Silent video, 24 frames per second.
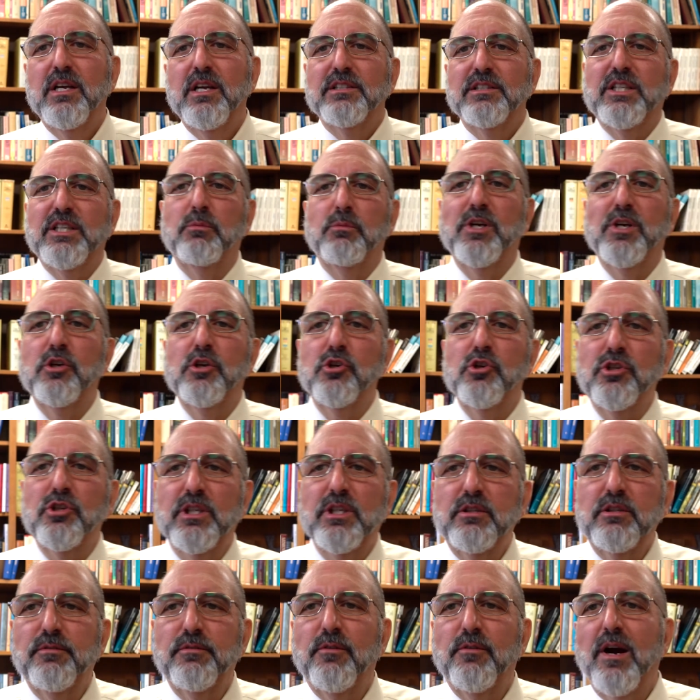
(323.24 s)
See, we
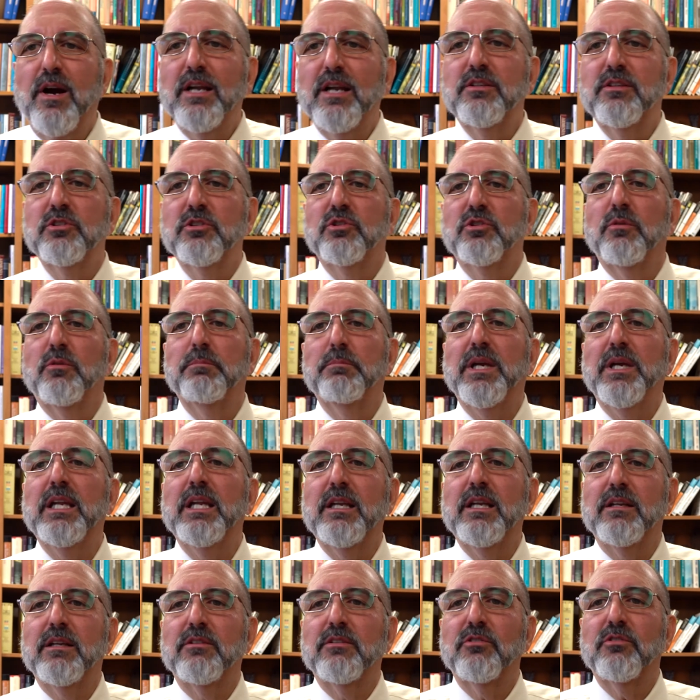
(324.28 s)
usually define
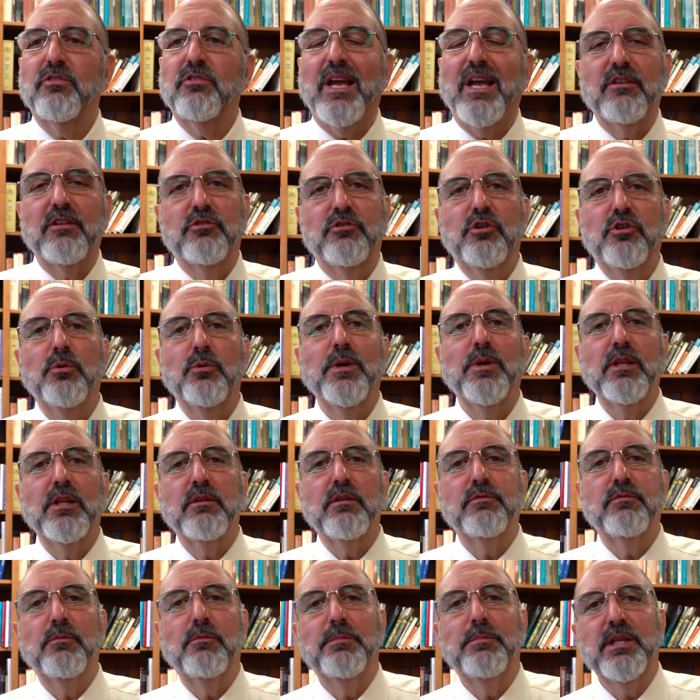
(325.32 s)
disobedience as doing
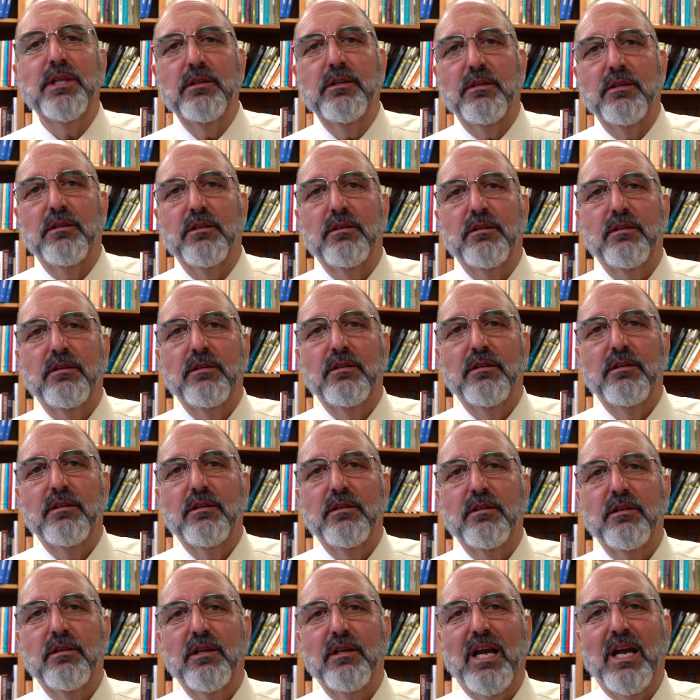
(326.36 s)
the forbidden,
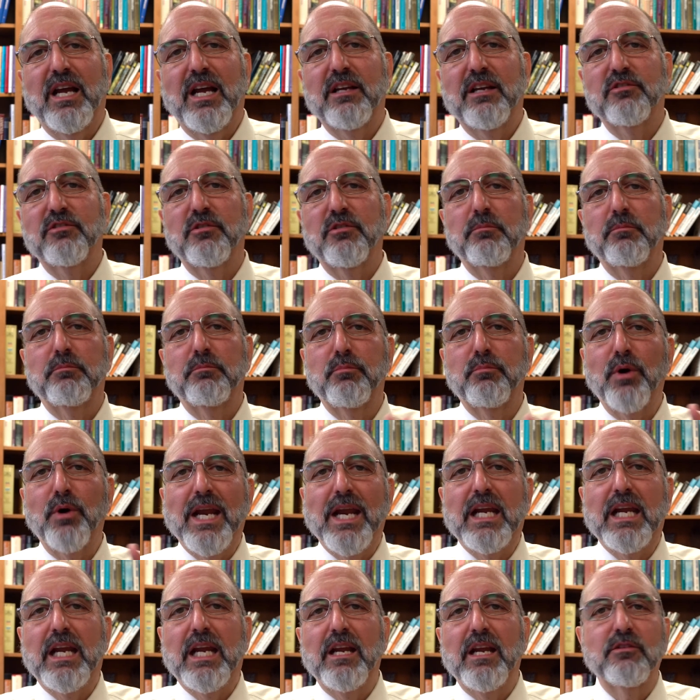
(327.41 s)
as
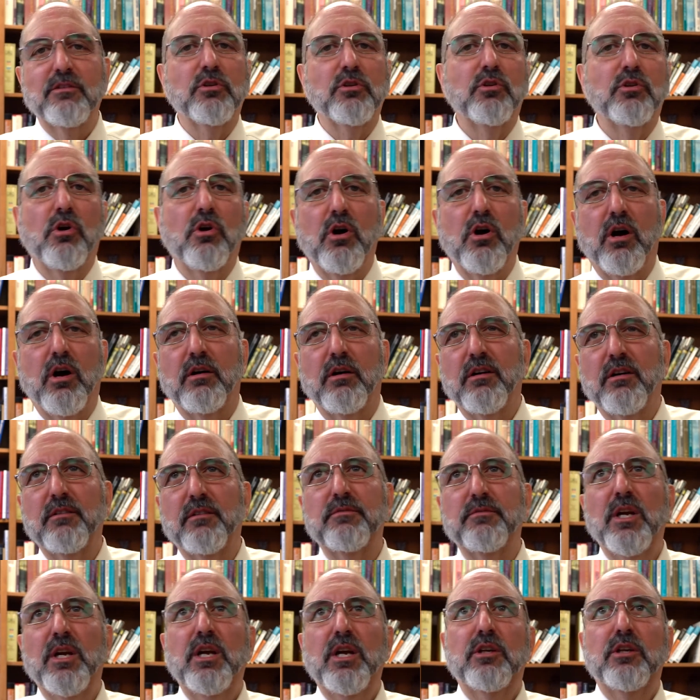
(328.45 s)
breaking the law,
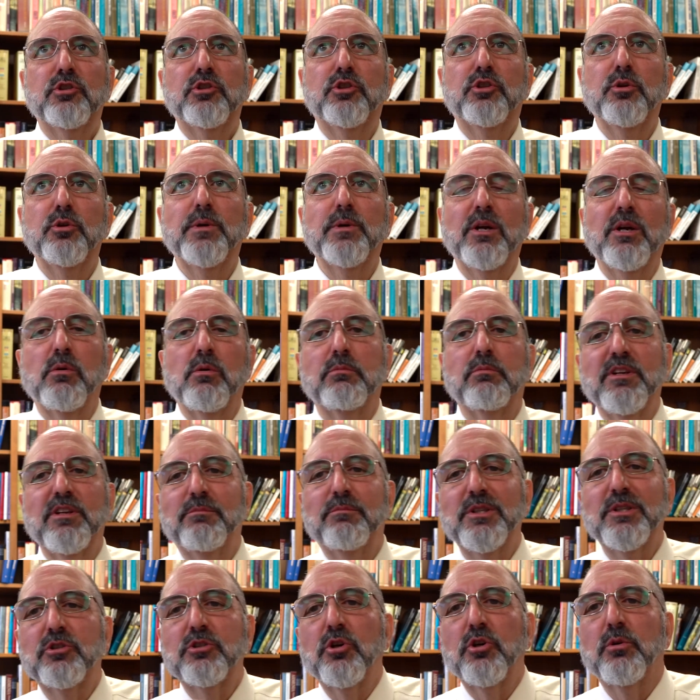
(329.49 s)
of doing what
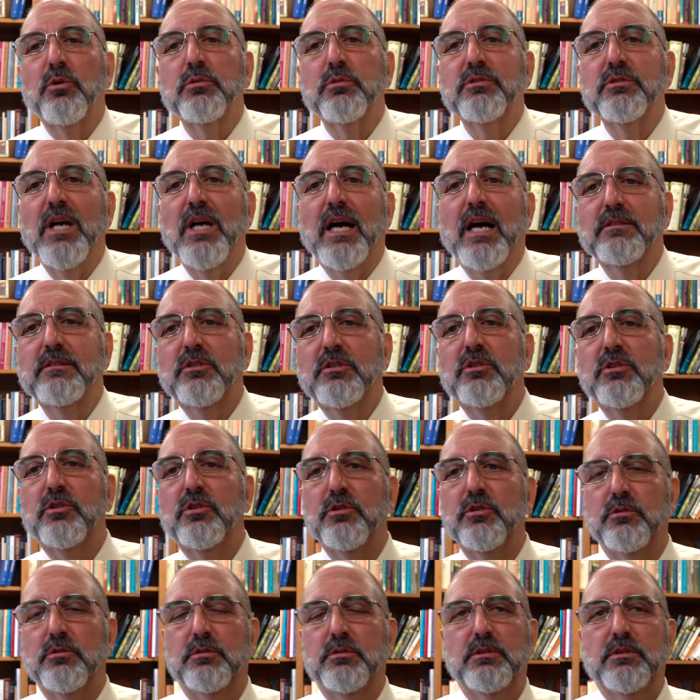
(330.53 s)
we've been told not to
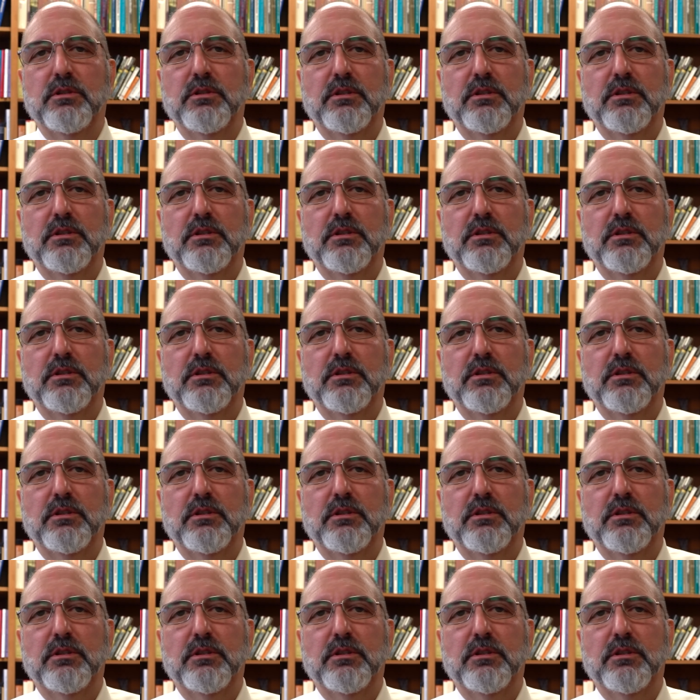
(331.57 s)
do.